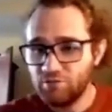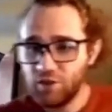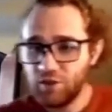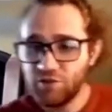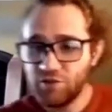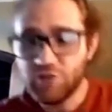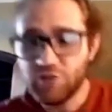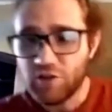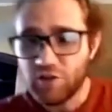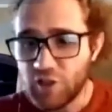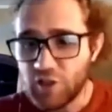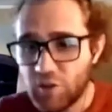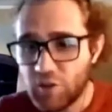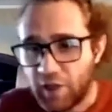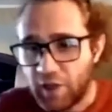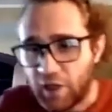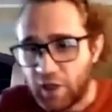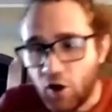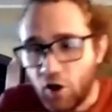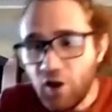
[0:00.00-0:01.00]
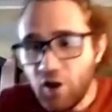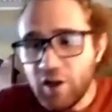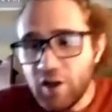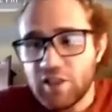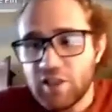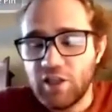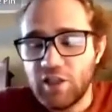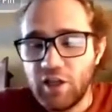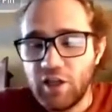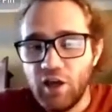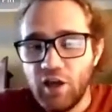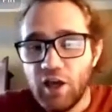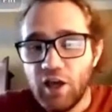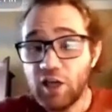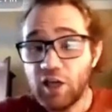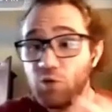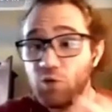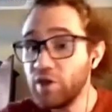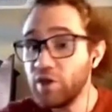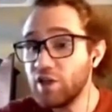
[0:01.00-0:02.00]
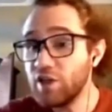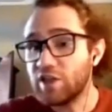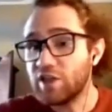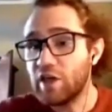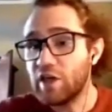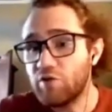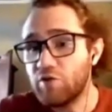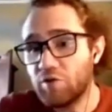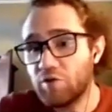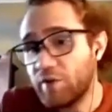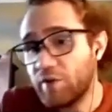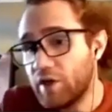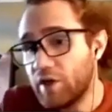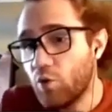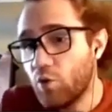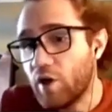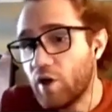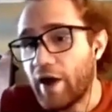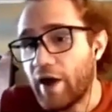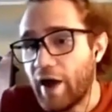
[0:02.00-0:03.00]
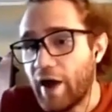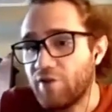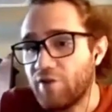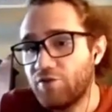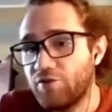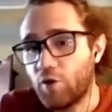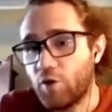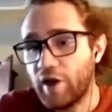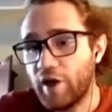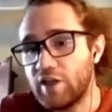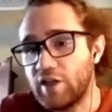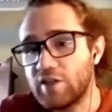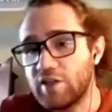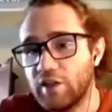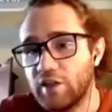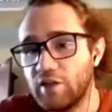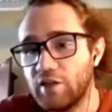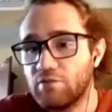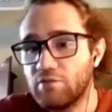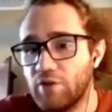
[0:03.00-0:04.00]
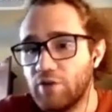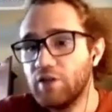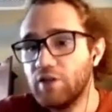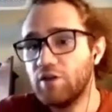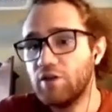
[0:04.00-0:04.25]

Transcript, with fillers: adversary is just playing honestly, it can win this game with probability one half quite easily, right?